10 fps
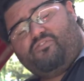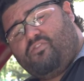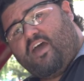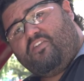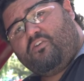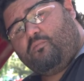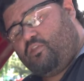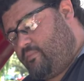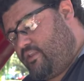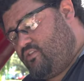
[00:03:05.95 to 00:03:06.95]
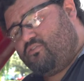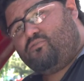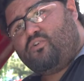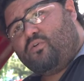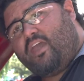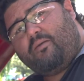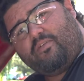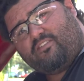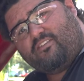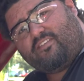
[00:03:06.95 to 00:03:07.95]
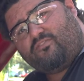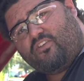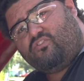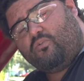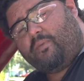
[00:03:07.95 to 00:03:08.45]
That I think would be a little better. This one's okay, but it does have a tendency